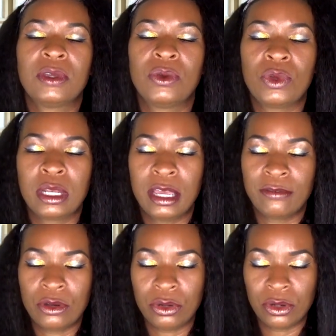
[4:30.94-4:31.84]
And we love
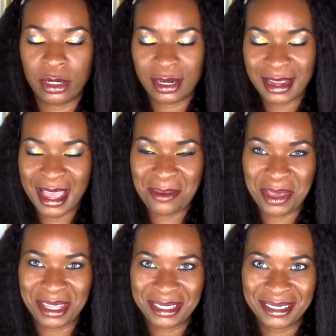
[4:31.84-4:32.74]
you, Lord.
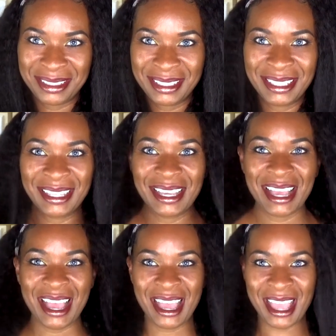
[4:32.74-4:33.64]
Amen.
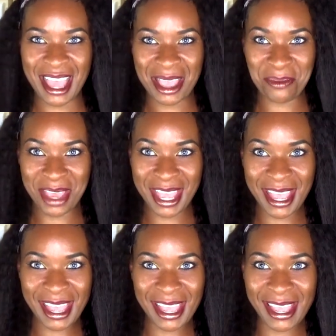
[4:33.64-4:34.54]

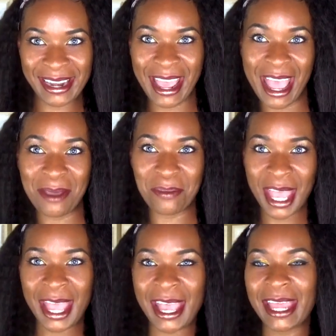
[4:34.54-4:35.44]
Amen,
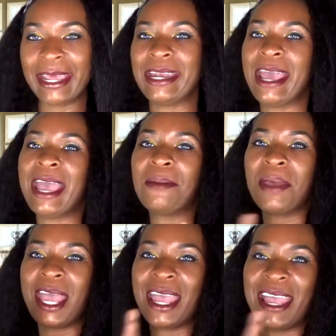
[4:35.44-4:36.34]
amen, and
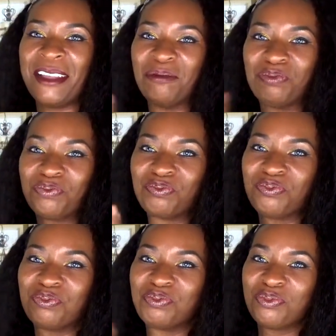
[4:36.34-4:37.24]
amen.
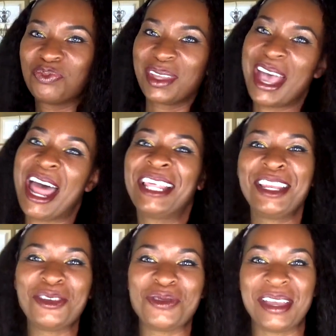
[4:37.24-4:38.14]

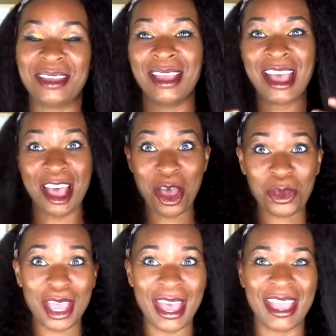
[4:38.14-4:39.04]
Hallelujah.
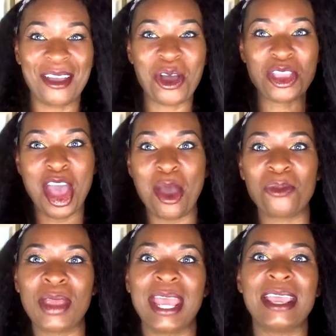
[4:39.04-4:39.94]
Okay, are y'all
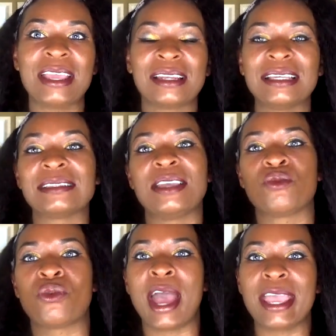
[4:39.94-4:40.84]
ready? Let's get
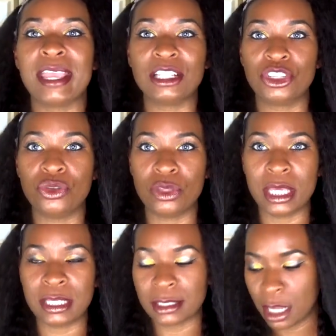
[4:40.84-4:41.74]
right into
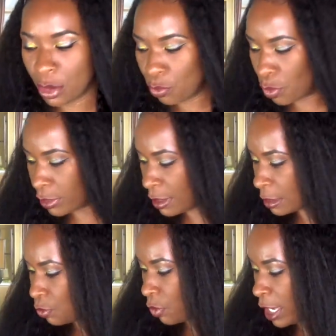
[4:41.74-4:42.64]
this with
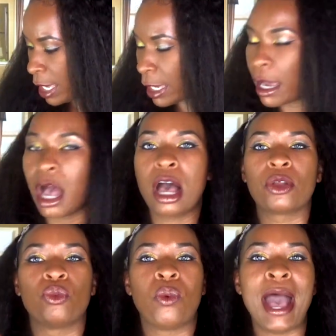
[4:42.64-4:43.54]
this wig
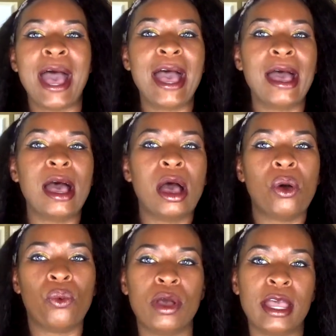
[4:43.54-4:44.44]
called
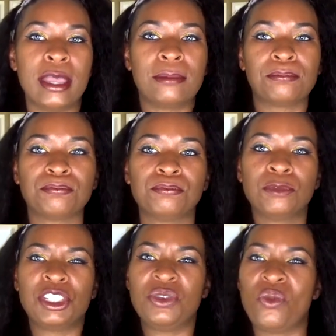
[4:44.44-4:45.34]
Wild One.
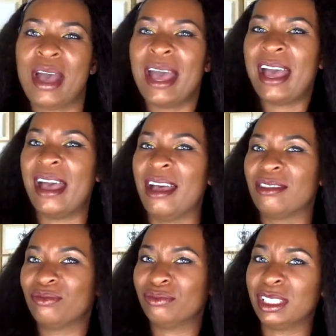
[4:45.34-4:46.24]
She wild.
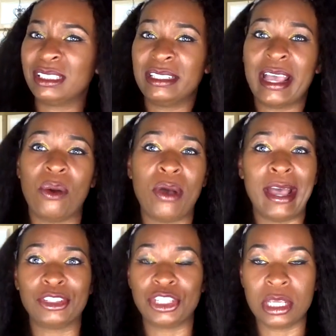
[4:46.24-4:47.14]
Let's see how
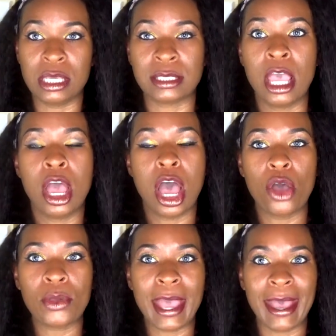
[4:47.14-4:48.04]
wild she is.
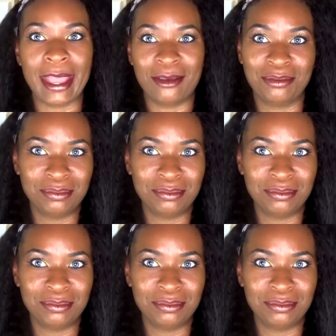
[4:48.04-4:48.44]
Okay.